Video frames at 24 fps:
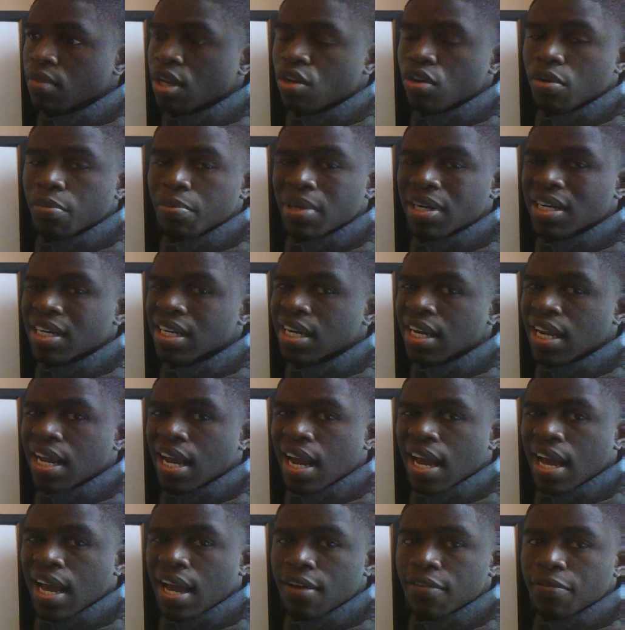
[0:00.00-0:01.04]
your ability to
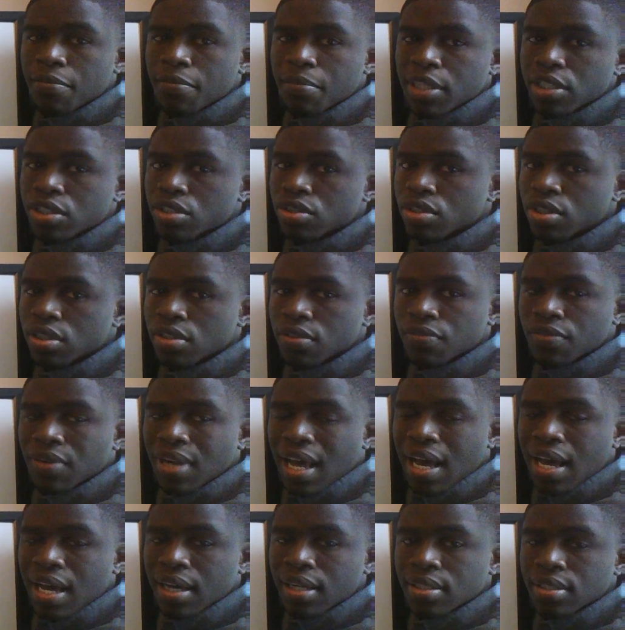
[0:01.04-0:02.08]
have mixtures of
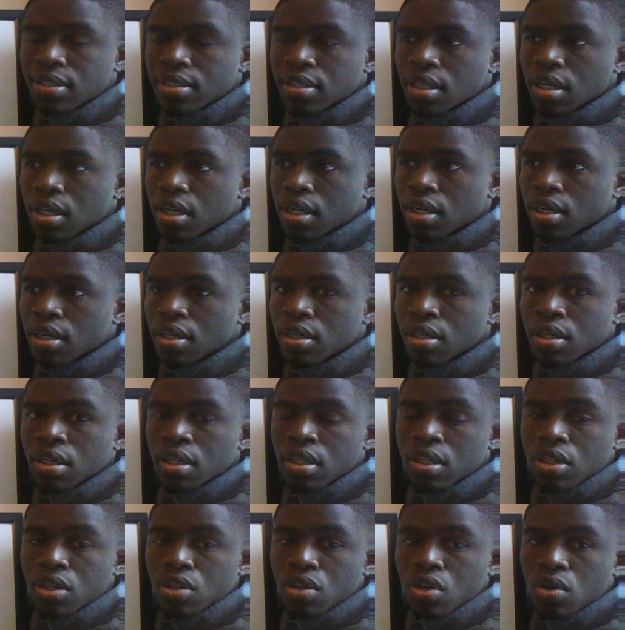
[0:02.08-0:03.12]
lines,
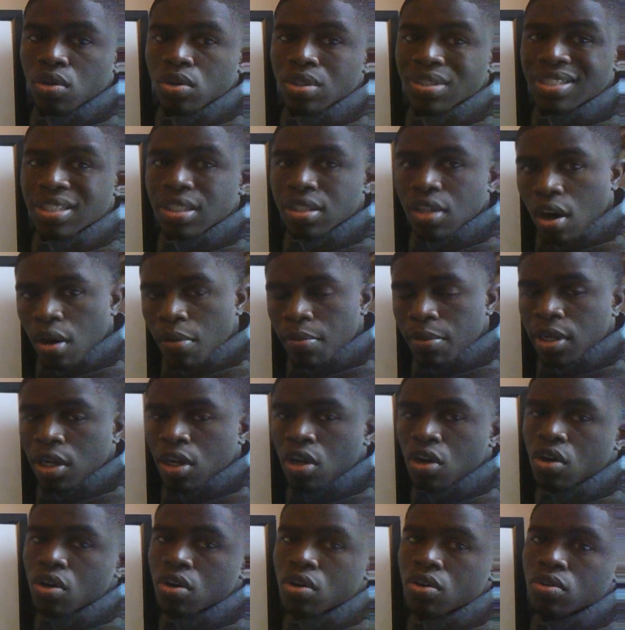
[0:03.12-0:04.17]
installment
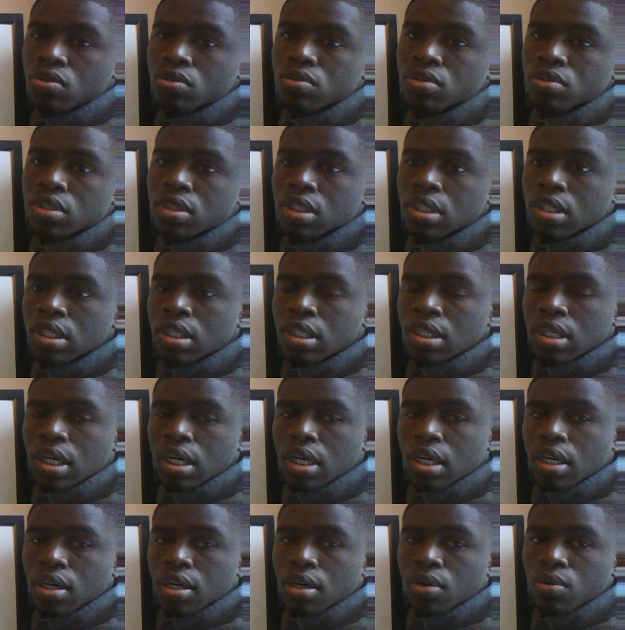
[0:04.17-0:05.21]
loans,
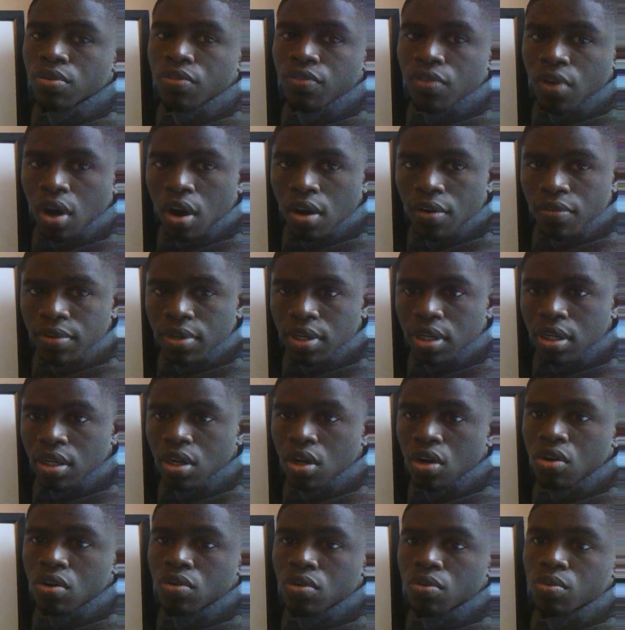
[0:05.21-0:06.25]

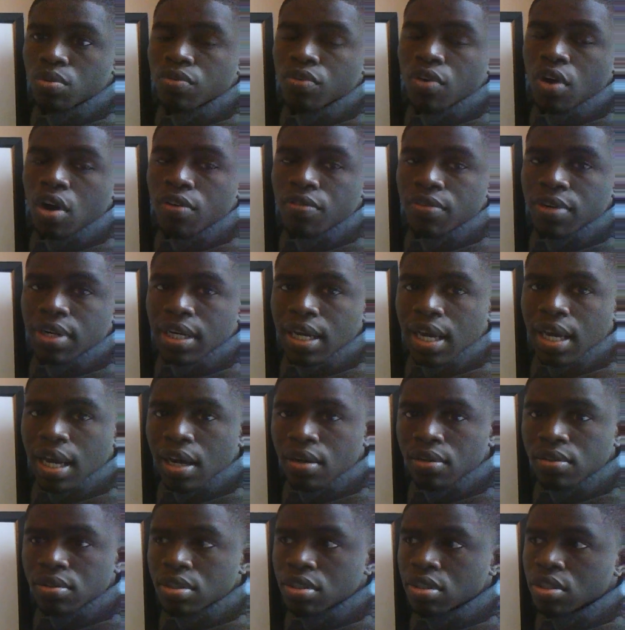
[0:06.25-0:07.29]
revolving
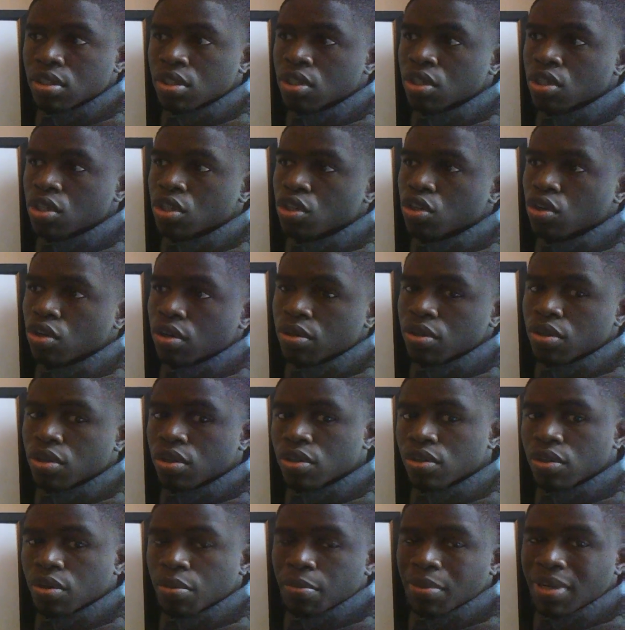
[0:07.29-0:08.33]
accounts, your
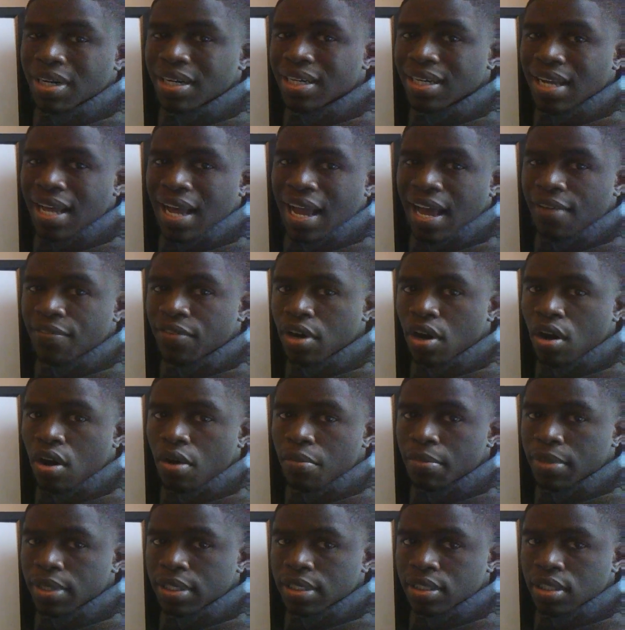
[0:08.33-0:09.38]
ability to have it all
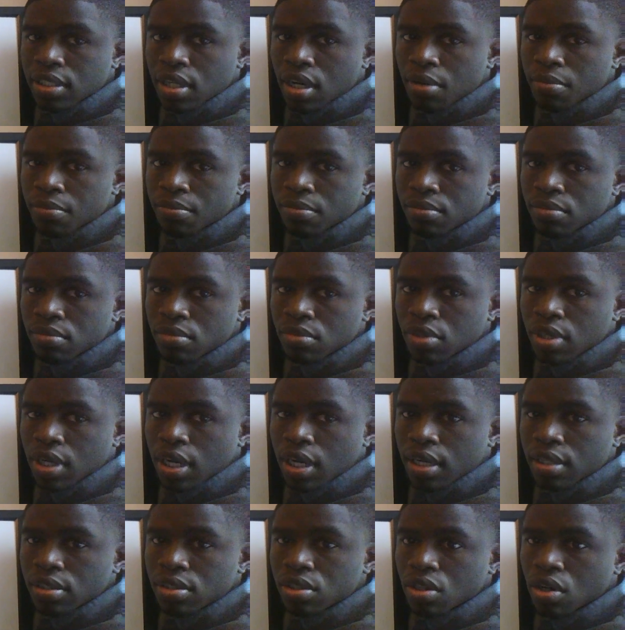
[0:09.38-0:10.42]
mixed up.
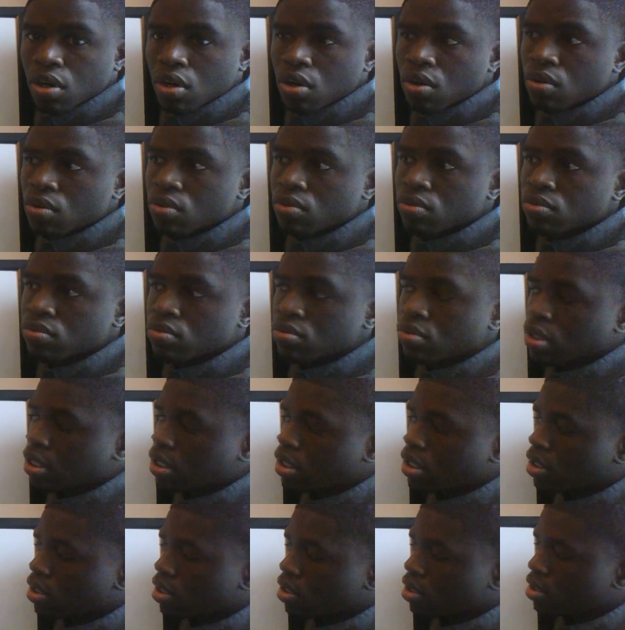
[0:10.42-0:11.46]
Okay, so
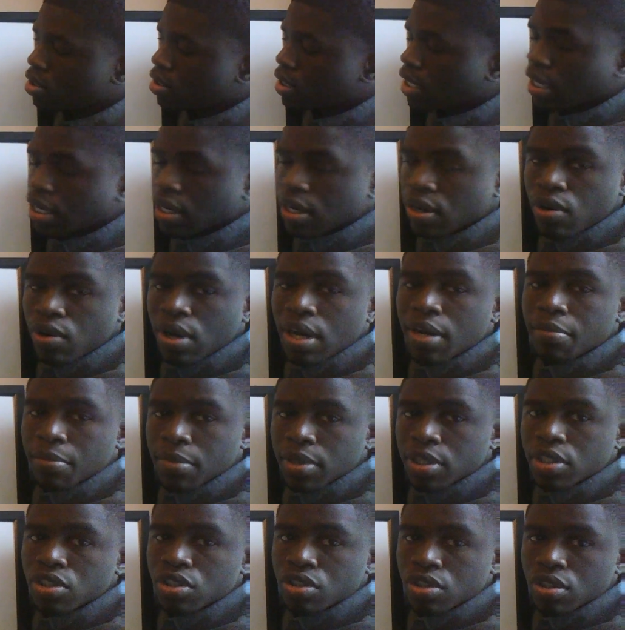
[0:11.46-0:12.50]
that credit
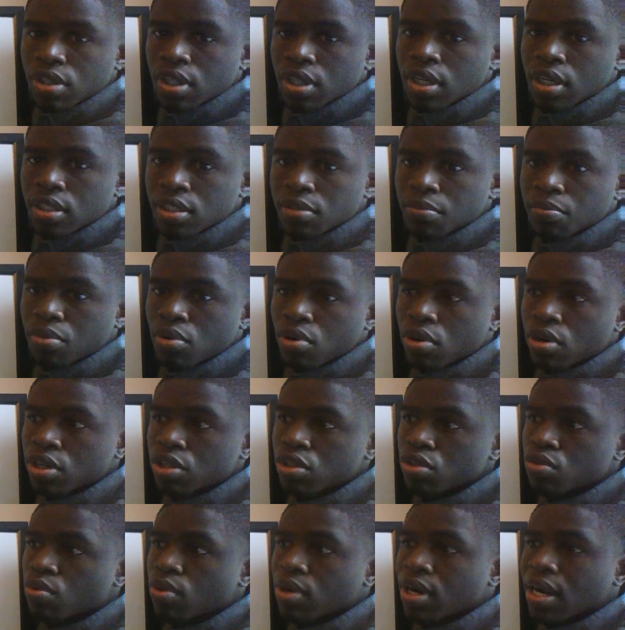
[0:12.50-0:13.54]
mixture there is important.
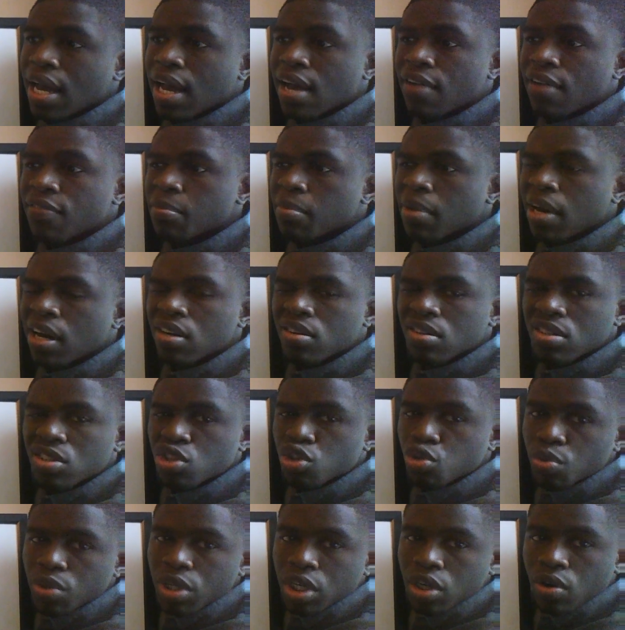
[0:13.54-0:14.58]
You want to have about
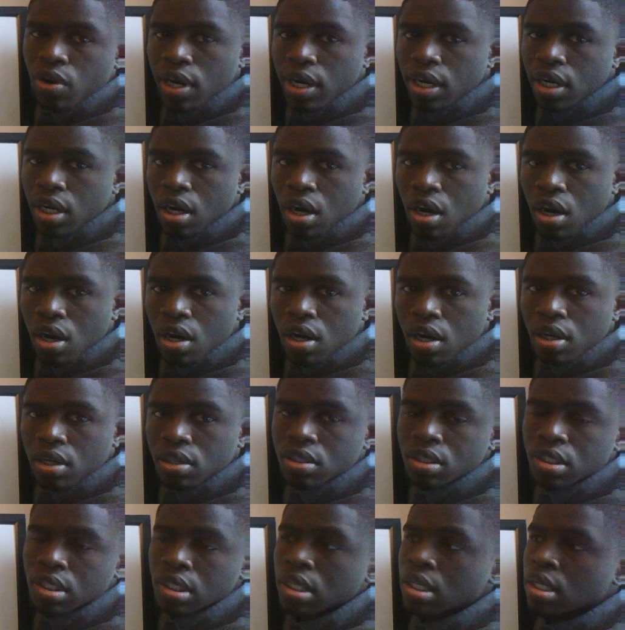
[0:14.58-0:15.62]
three credit
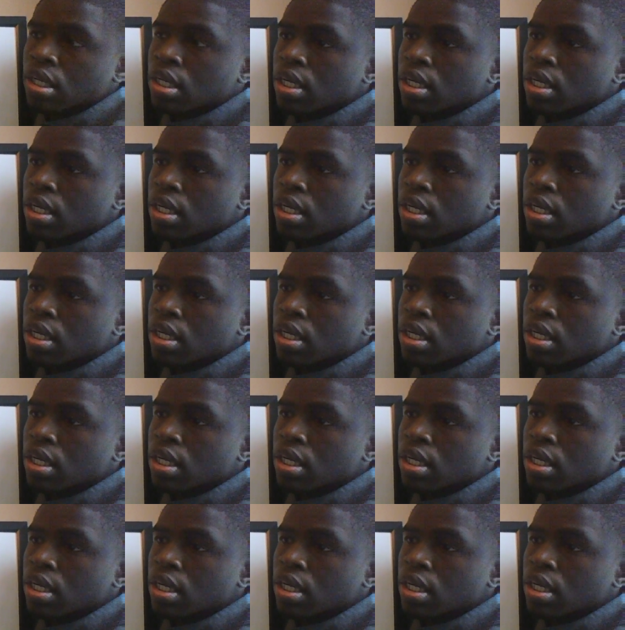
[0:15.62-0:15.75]
cards